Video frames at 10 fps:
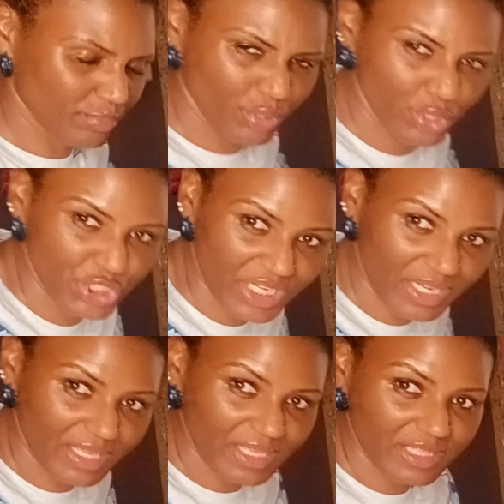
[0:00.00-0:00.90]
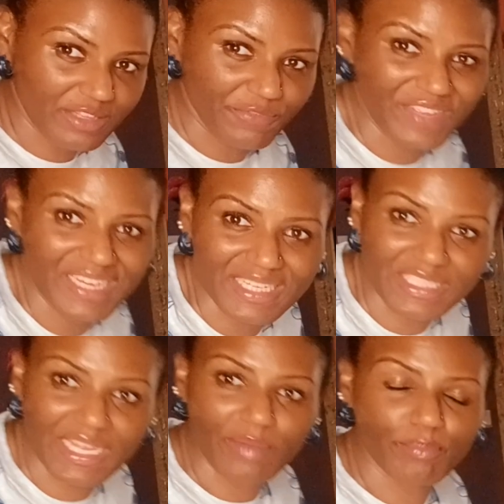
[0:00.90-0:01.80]
pushing the feelings
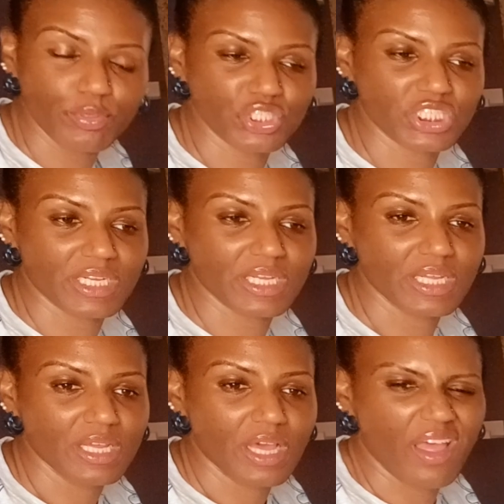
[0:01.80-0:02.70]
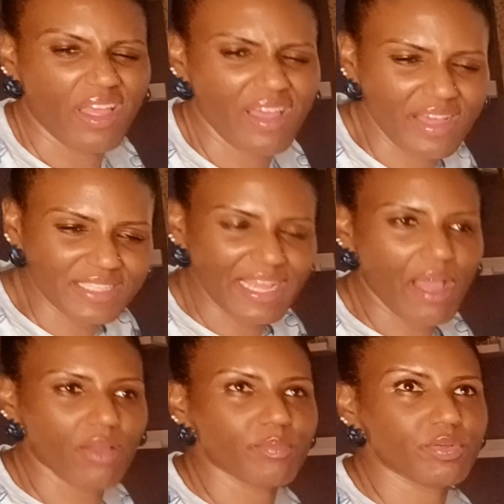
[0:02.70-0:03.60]
down pushing hurt
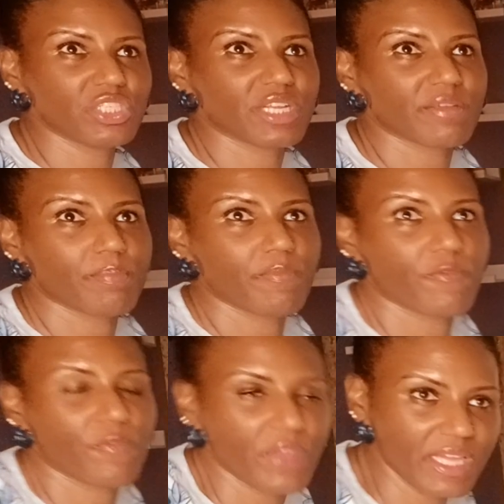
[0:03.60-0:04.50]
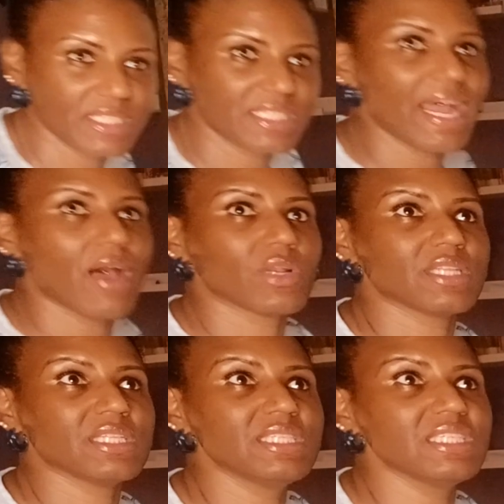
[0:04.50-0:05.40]
down pushing fears down
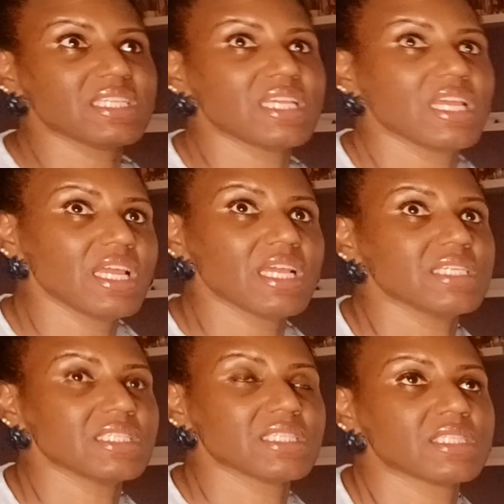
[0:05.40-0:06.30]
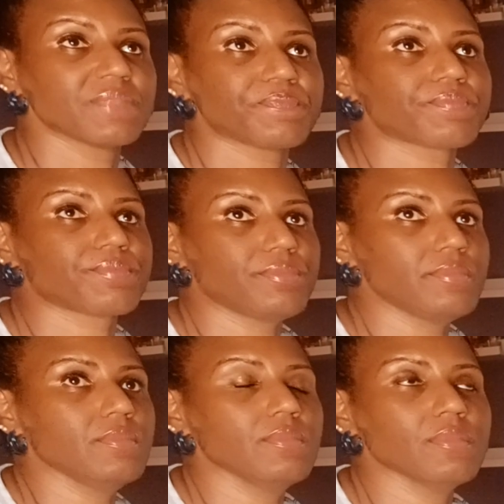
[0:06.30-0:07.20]
and this is years
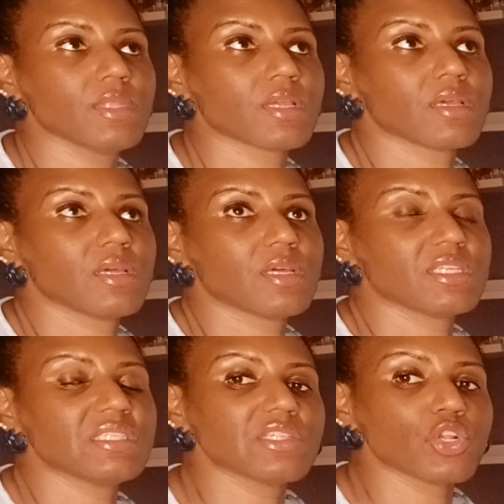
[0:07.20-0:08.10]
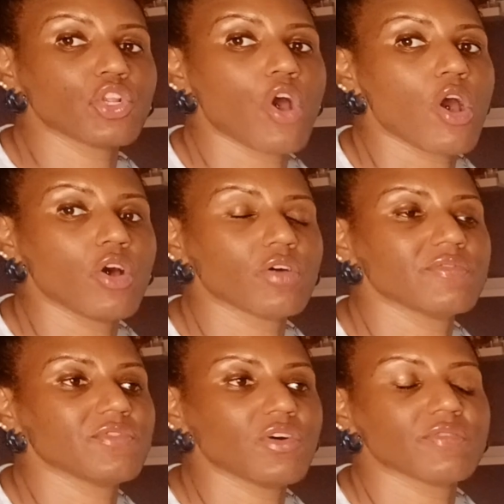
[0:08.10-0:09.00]
this is a lot
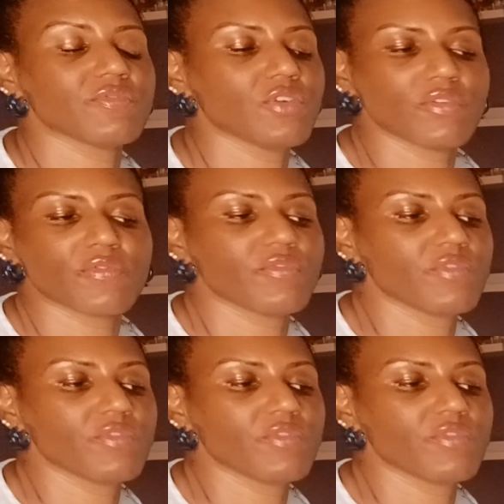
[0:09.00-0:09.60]
of of of